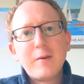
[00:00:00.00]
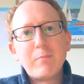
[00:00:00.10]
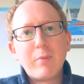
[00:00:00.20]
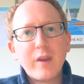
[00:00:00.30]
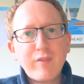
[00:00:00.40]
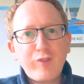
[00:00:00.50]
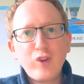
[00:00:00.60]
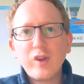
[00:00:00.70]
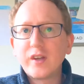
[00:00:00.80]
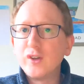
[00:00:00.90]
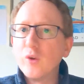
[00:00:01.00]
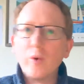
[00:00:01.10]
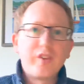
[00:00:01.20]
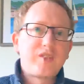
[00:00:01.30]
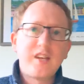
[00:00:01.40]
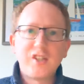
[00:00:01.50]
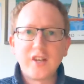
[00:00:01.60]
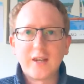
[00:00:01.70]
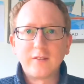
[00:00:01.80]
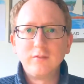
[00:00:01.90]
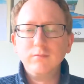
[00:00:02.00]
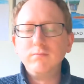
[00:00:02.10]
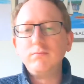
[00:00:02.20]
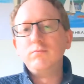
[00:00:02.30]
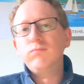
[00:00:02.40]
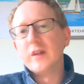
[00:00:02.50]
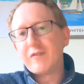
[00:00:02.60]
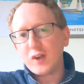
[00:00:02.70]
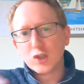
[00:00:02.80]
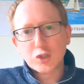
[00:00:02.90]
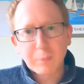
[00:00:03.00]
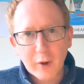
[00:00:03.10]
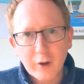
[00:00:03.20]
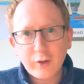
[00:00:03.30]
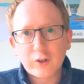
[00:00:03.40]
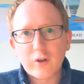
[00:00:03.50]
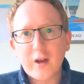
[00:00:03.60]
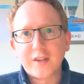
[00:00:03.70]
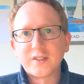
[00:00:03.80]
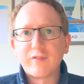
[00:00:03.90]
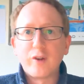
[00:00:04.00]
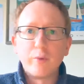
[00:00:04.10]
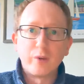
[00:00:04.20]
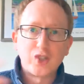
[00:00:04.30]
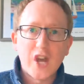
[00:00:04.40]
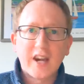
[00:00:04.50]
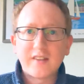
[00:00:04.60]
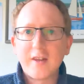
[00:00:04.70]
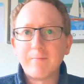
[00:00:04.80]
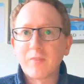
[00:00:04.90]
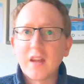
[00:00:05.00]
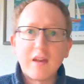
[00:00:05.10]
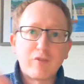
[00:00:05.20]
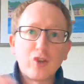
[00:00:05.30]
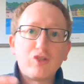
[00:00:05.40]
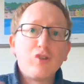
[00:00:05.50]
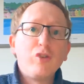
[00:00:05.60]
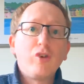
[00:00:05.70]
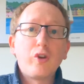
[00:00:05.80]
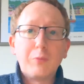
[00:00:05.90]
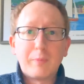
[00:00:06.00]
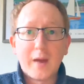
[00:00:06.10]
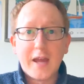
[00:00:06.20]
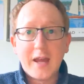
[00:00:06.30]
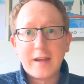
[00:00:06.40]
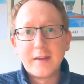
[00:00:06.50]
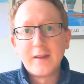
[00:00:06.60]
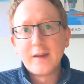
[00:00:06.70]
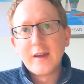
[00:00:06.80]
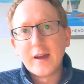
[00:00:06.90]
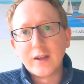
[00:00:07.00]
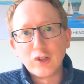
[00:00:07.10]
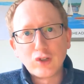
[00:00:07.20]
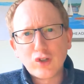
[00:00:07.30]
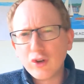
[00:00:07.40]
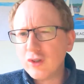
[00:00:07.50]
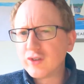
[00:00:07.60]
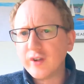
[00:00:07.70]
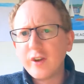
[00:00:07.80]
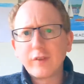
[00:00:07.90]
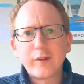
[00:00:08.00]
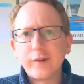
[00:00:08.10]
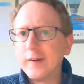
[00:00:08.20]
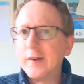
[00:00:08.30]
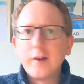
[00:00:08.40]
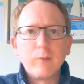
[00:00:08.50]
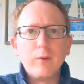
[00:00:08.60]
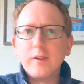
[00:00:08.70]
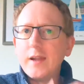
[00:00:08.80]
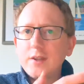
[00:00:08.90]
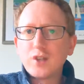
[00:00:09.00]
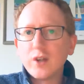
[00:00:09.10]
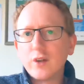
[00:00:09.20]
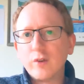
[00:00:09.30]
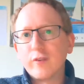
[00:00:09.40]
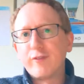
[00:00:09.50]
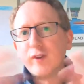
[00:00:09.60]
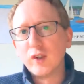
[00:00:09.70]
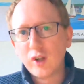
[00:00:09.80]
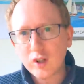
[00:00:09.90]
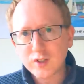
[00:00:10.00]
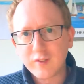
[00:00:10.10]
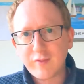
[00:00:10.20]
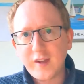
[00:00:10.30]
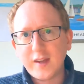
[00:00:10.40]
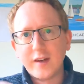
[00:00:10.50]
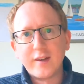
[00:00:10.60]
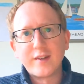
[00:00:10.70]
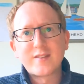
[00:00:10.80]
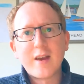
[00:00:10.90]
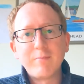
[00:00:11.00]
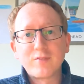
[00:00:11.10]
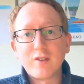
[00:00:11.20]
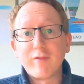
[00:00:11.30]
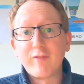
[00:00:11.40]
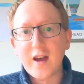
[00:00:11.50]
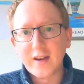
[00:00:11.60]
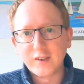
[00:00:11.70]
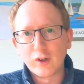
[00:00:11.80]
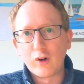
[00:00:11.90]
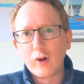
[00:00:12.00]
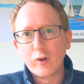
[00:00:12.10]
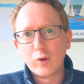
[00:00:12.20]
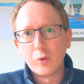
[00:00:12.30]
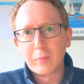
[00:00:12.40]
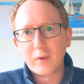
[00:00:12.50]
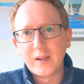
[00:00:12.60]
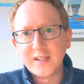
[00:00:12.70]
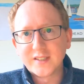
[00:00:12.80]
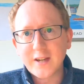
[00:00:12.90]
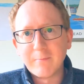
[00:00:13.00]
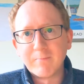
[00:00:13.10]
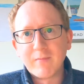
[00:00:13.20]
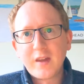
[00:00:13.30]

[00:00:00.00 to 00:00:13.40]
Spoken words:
But if you ignore the teaching, if you spurn Christ, if you reject him, if you do not obey, and you choose another religion or philosophy in an attempt to find God or please him,